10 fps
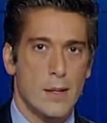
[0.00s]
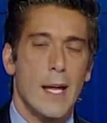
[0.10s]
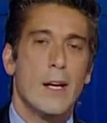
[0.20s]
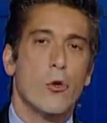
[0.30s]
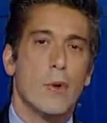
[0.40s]

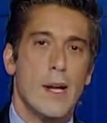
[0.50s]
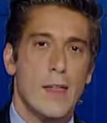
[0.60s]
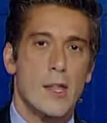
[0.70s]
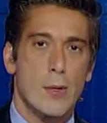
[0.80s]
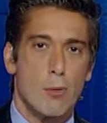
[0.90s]
laying a wreath
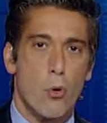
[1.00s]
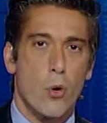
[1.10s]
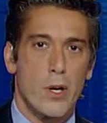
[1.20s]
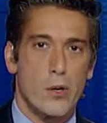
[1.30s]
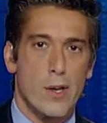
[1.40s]
at the
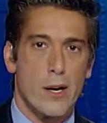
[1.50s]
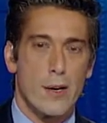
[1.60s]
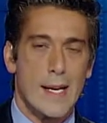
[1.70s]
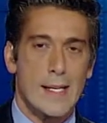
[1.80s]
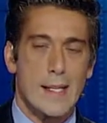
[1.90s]
memorial there,
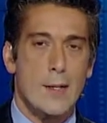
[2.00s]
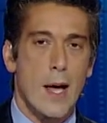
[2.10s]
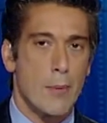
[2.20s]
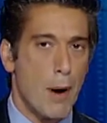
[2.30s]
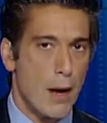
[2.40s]
he did
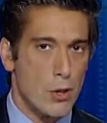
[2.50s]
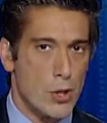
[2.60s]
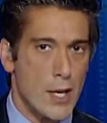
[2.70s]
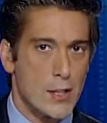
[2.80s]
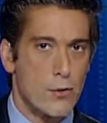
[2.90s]
not
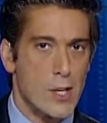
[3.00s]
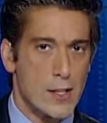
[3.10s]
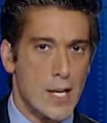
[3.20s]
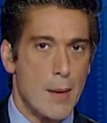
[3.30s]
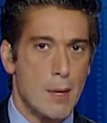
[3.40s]
apologize for the
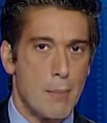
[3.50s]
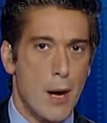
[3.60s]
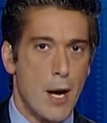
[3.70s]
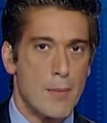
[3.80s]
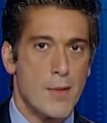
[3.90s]
atomic
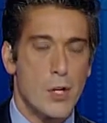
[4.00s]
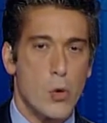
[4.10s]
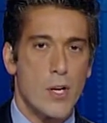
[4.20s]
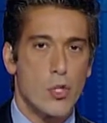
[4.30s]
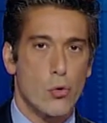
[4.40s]
bomb that the U.S.